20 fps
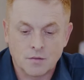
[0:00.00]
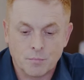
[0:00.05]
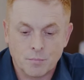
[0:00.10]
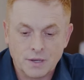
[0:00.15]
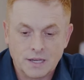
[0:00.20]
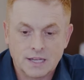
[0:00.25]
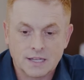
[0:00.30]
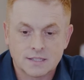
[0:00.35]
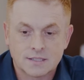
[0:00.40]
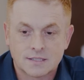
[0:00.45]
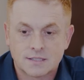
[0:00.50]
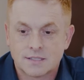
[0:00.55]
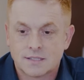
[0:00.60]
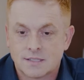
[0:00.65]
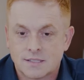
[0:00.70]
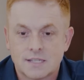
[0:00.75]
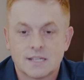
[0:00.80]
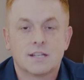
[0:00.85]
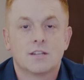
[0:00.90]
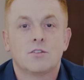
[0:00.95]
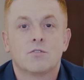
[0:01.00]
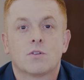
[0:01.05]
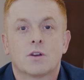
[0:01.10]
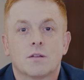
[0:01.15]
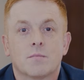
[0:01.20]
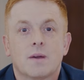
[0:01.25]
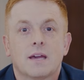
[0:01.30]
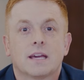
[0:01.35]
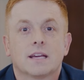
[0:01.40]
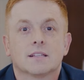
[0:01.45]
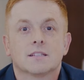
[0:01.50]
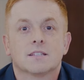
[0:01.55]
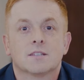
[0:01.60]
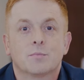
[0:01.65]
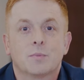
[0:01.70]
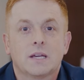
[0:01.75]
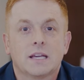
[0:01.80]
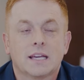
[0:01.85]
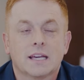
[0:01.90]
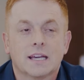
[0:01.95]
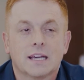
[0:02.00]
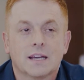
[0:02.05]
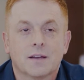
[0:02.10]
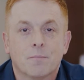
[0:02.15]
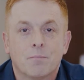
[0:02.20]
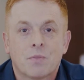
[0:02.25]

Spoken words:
the biggest sin you can make in speaking.